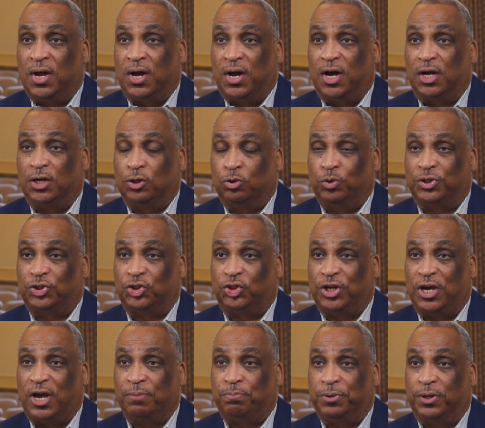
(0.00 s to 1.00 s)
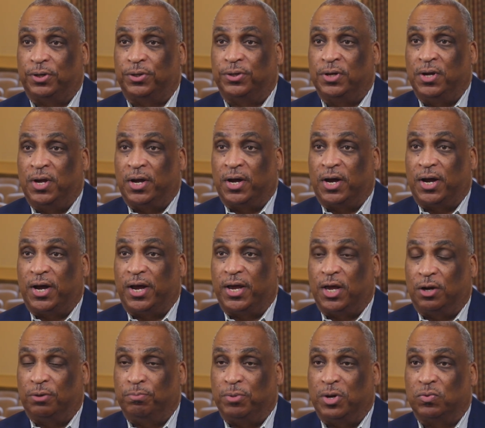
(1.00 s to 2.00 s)
uh, Lewis Champlin uh,
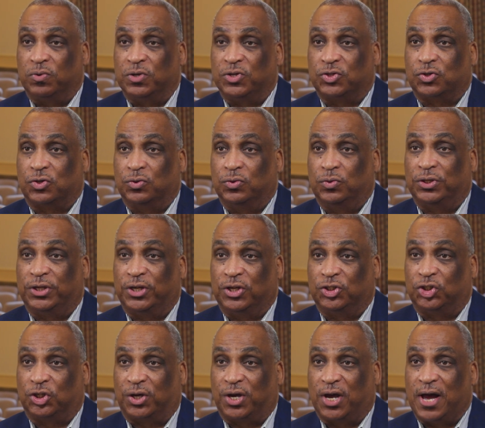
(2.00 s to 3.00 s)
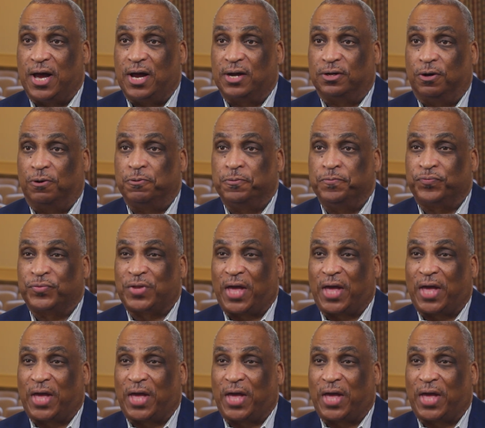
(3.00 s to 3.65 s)
Elementary School in Chicago.